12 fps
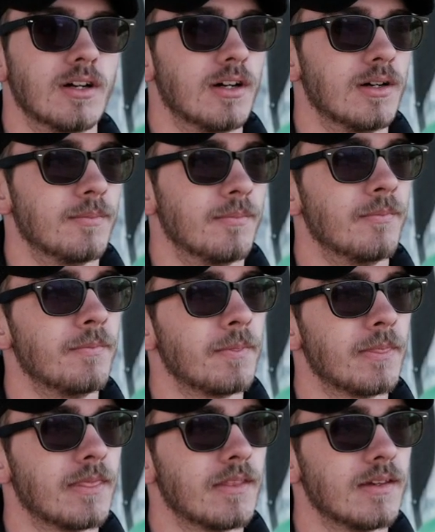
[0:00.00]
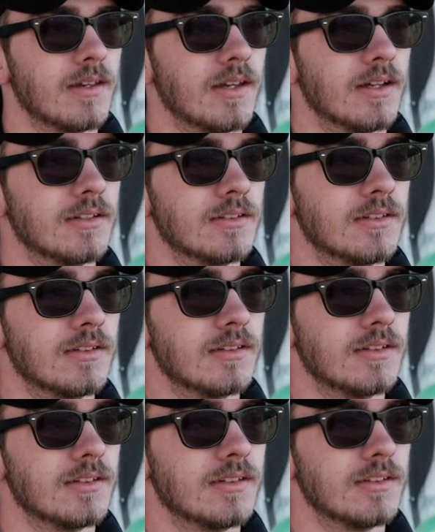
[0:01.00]
And
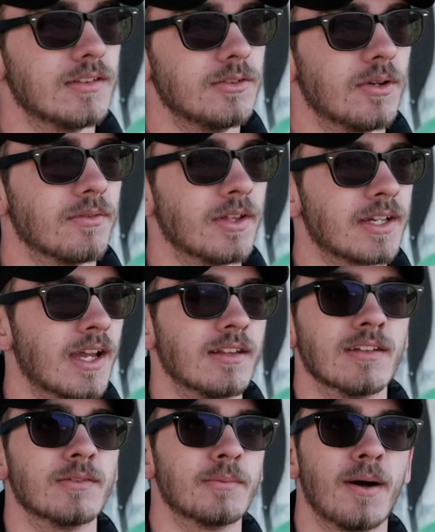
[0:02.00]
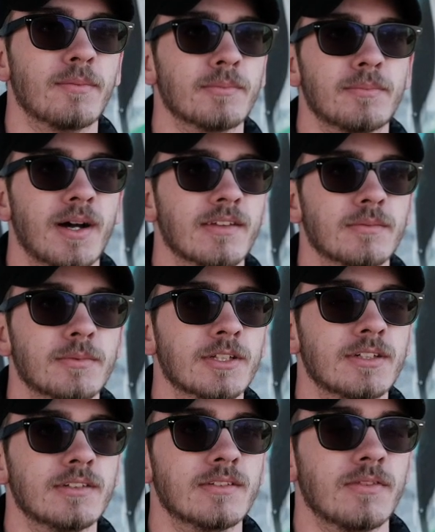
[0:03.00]
you have like endless
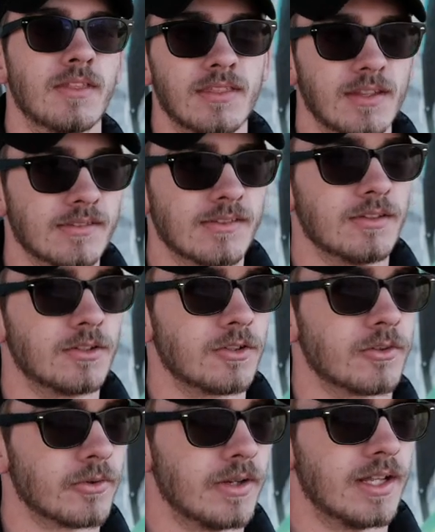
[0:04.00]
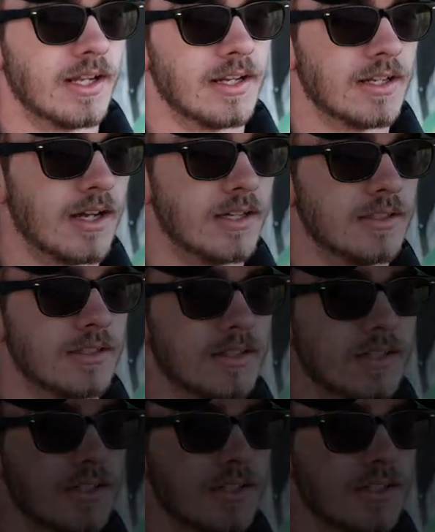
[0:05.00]
possibilities of the things that you can create at night.